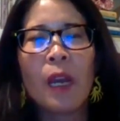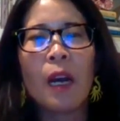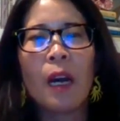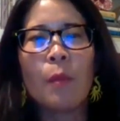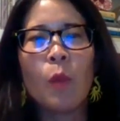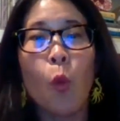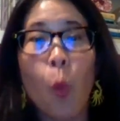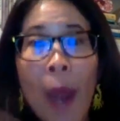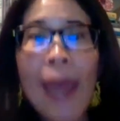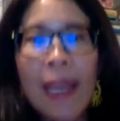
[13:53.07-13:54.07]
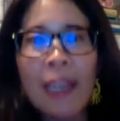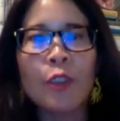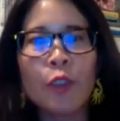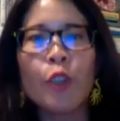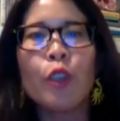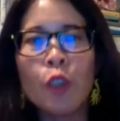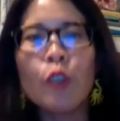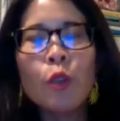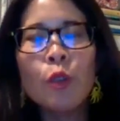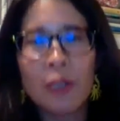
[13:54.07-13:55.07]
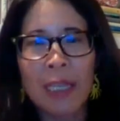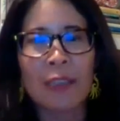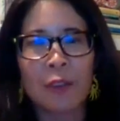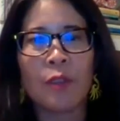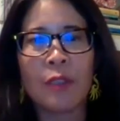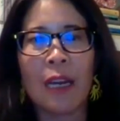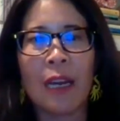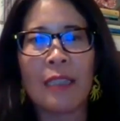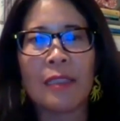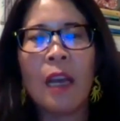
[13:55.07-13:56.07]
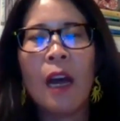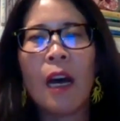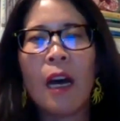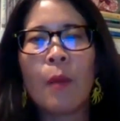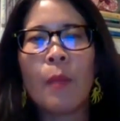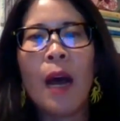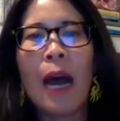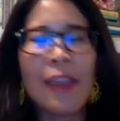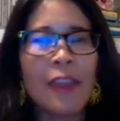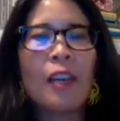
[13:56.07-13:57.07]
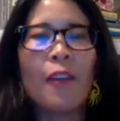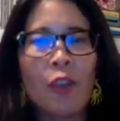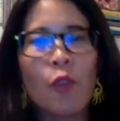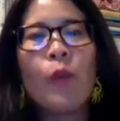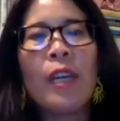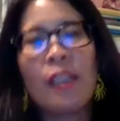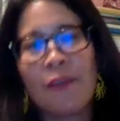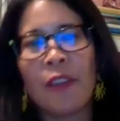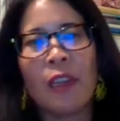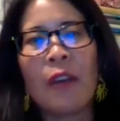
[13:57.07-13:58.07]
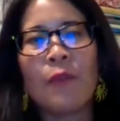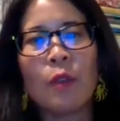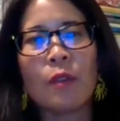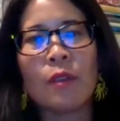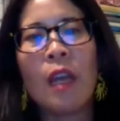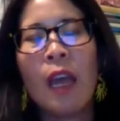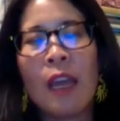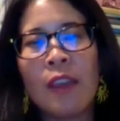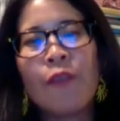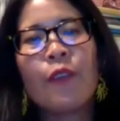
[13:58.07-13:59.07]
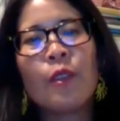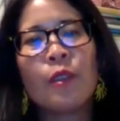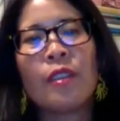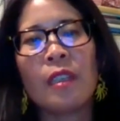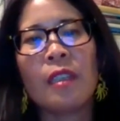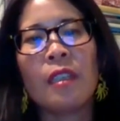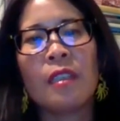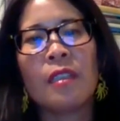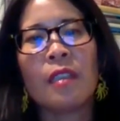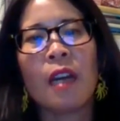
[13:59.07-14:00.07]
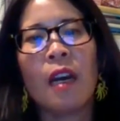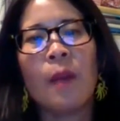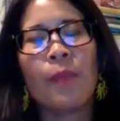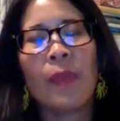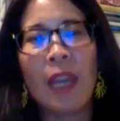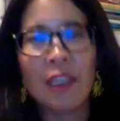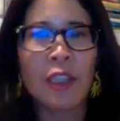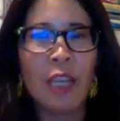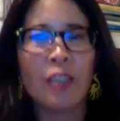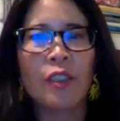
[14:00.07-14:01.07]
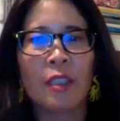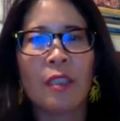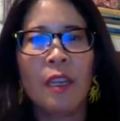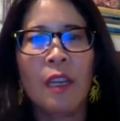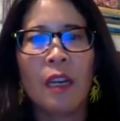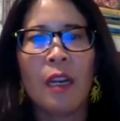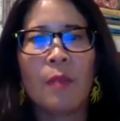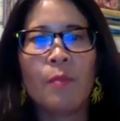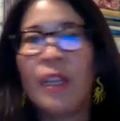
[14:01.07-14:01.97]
ways to use exercise, I think of 3 different levels. And the first is education, because